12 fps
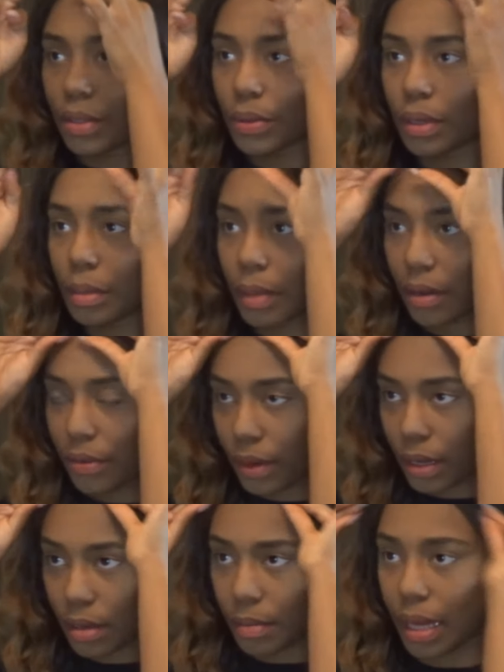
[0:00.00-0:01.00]
doing my
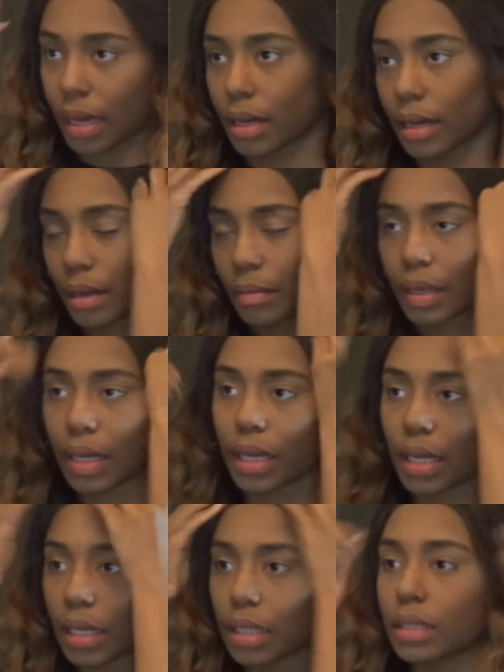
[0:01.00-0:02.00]
freaking makeup
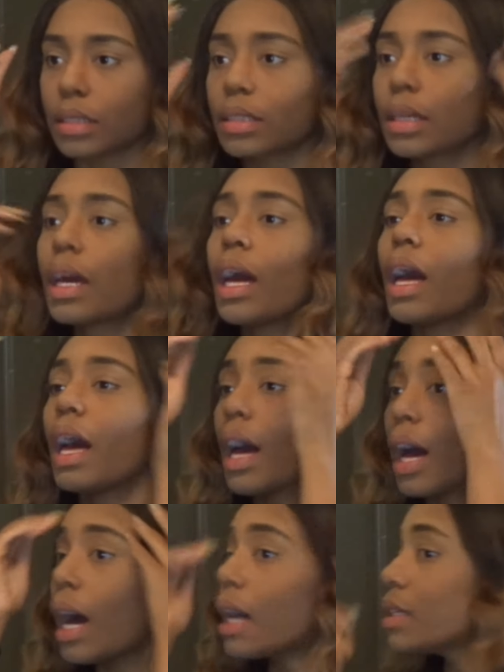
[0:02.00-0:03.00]
because
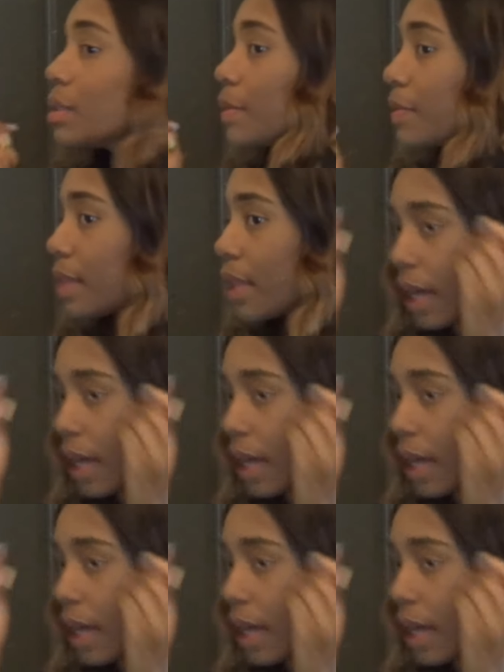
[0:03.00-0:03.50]
I just be feeling